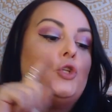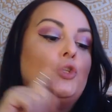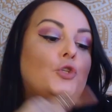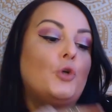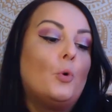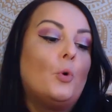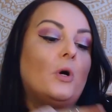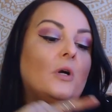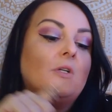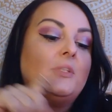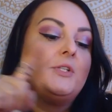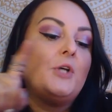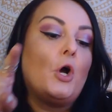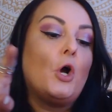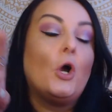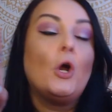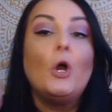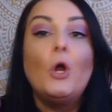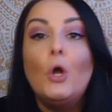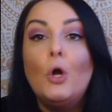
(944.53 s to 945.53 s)
Doors
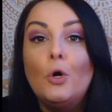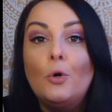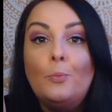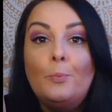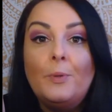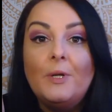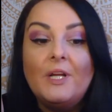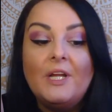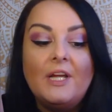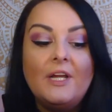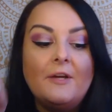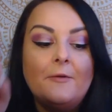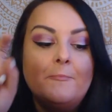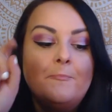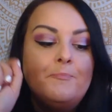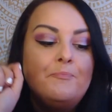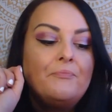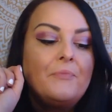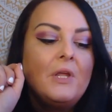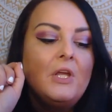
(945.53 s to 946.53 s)
are opening.